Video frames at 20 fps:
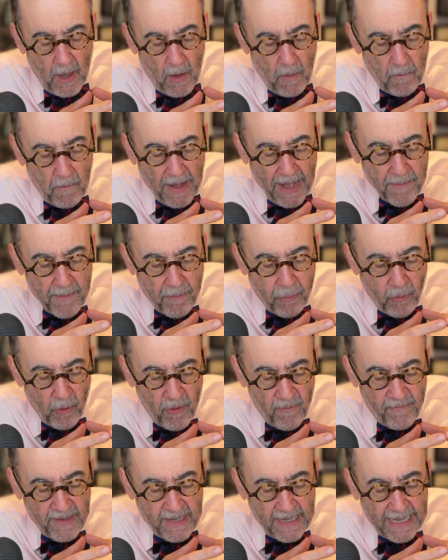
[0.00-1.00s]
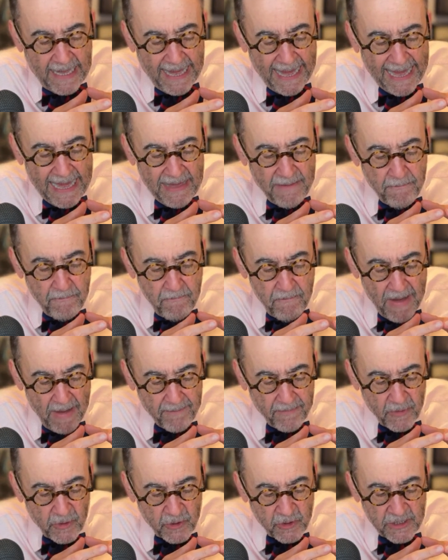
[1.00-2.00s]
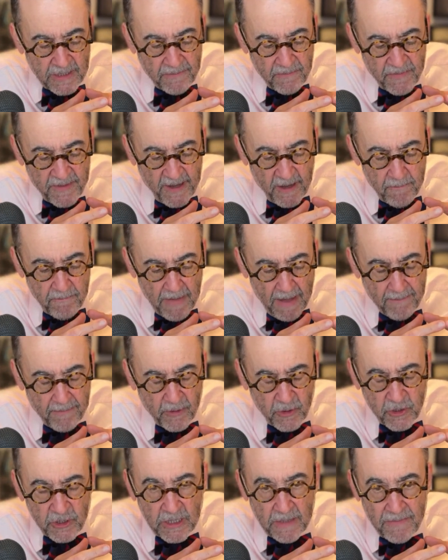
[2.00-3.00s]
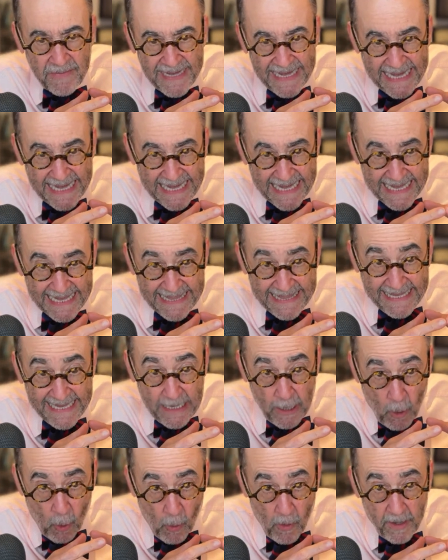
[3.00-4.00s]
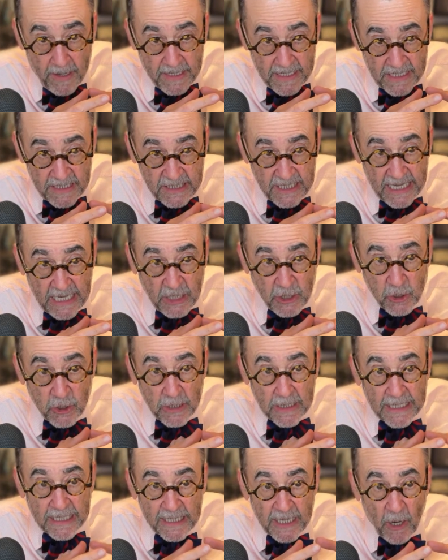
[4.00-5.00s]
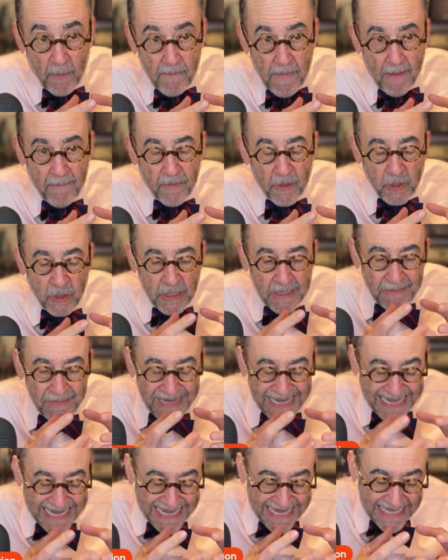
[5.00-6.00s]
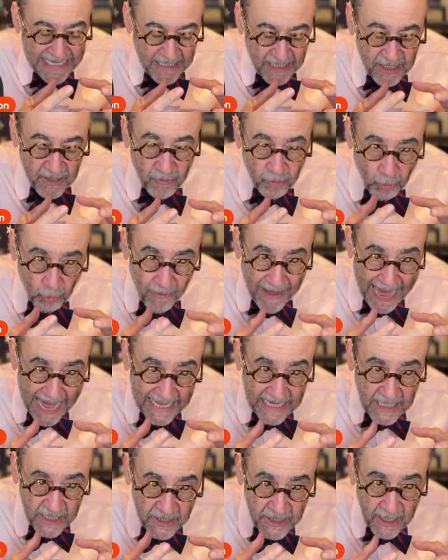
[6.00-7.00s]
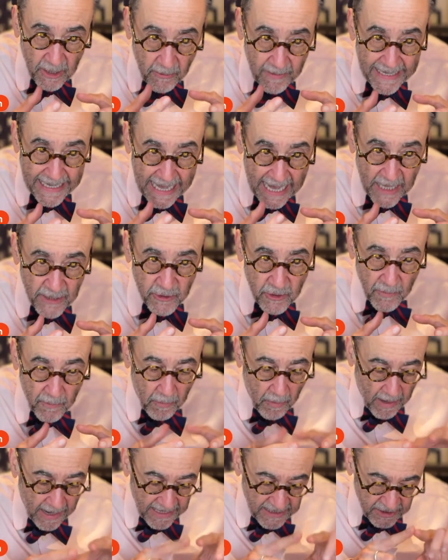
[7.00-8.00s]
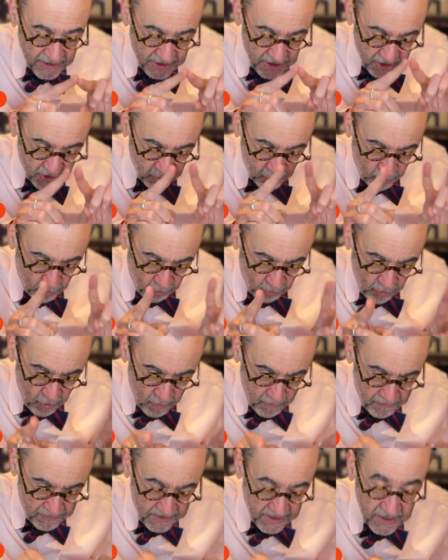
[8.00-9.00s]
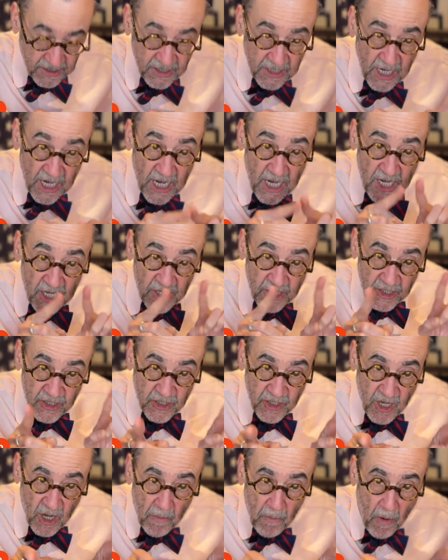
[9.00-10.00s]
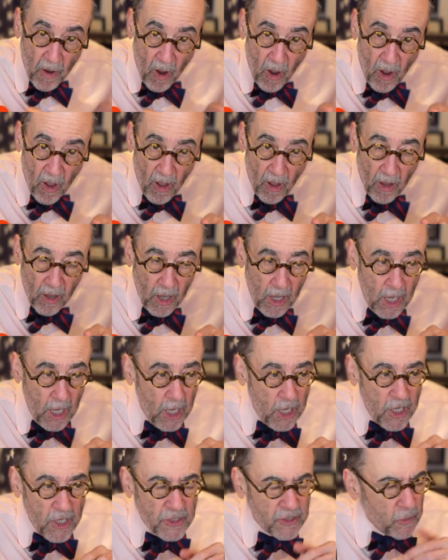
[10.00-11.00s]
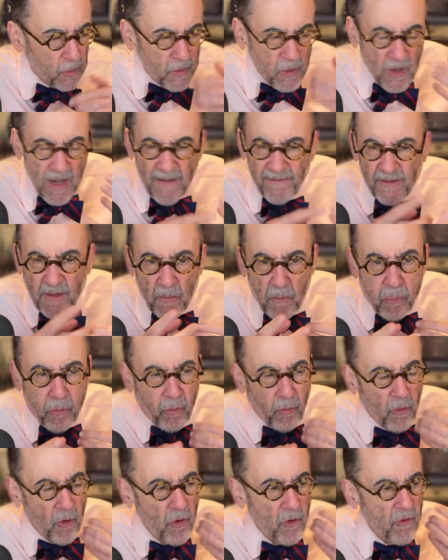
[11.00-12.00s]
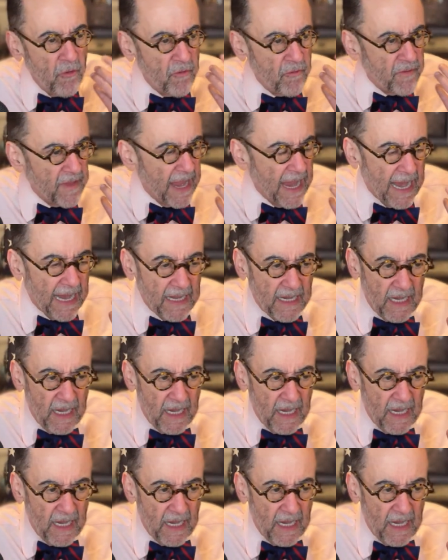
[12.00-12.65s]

by proving a membership, their membership in the organization, their membership in this racketeering enterprise, this group, this this cabal, so we don't have to prove that